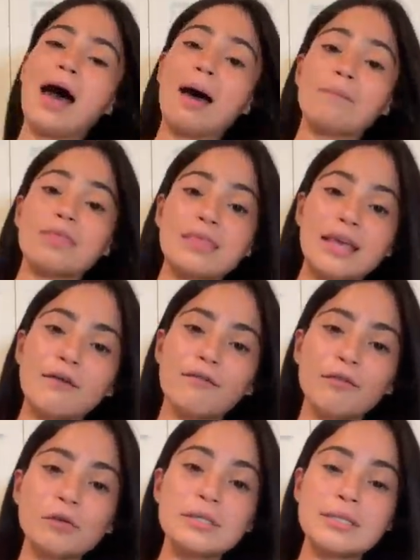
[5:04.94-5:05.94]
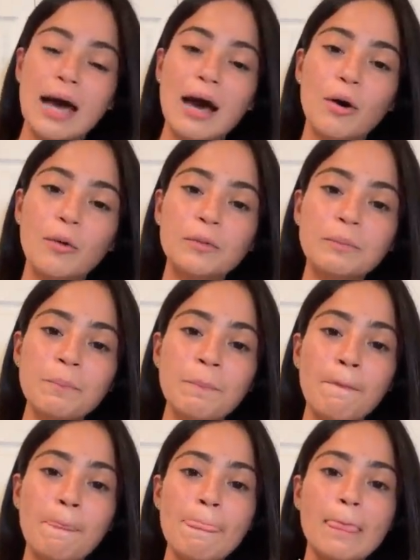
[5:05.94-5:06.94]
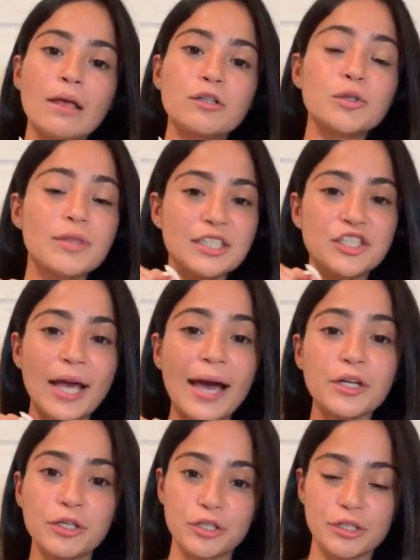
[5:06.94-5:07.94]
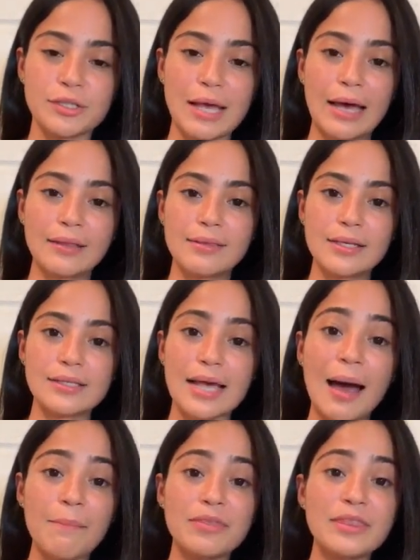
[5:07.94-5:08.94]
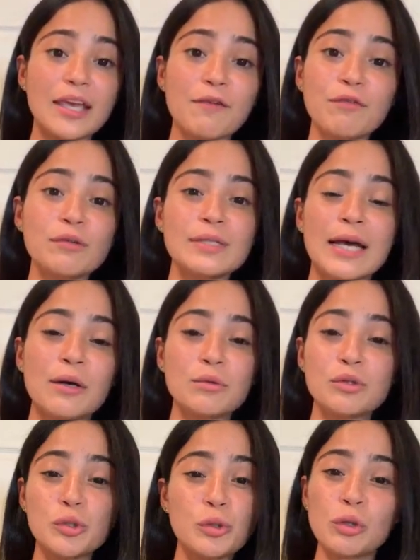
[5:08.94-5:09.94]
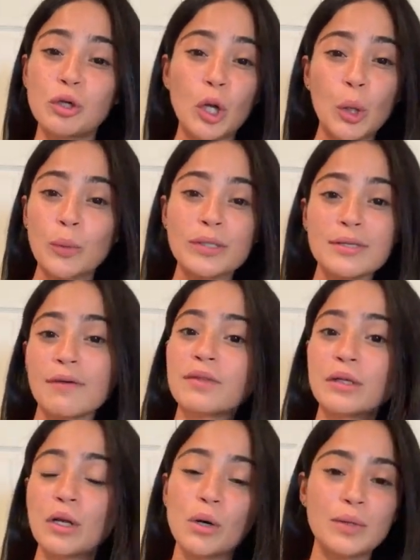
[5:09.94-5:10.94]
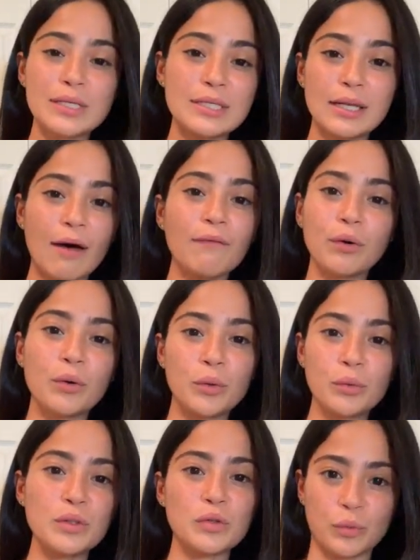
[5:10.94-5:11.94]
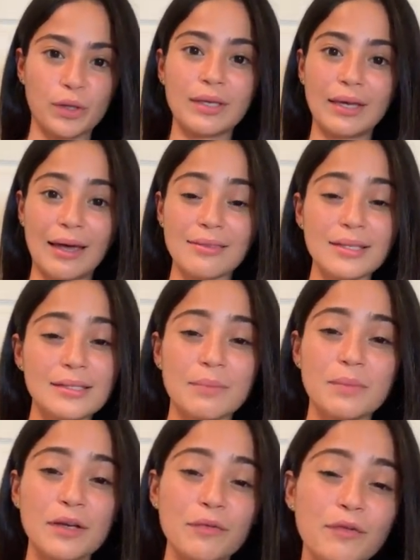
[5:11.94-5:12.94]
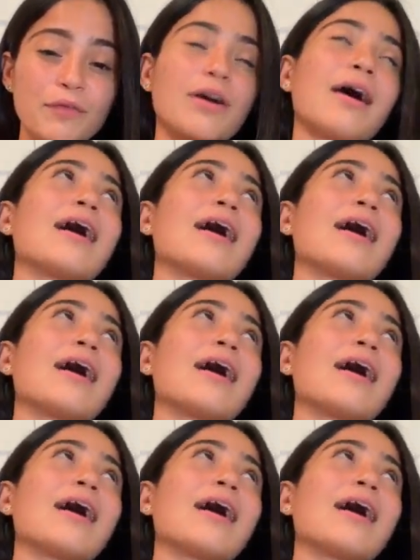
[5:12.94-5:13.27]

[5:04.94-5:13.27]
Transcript: i'm thankful down to the janitors at this i'm thankful down to the lowest of the lowest level who was working at this i'm thankful for